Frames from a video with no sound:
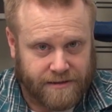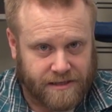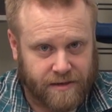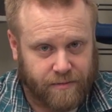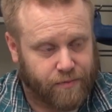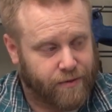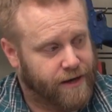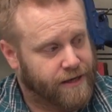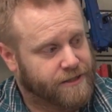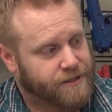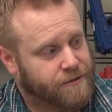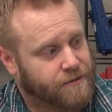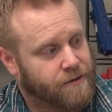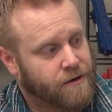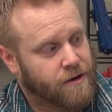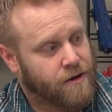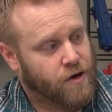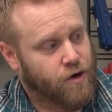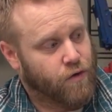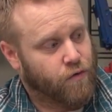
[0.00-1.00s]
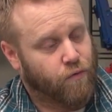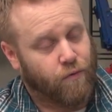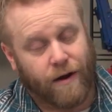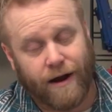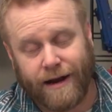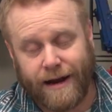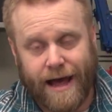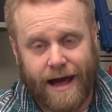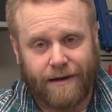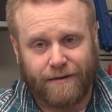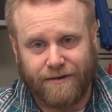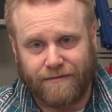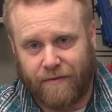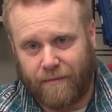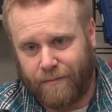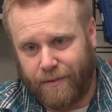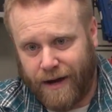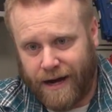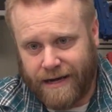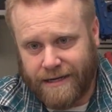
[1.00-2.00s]
suppressor right out of the
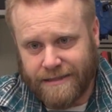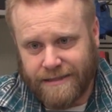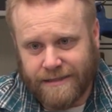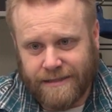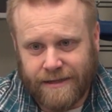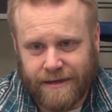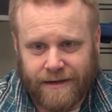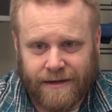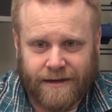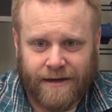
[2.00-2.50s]
box.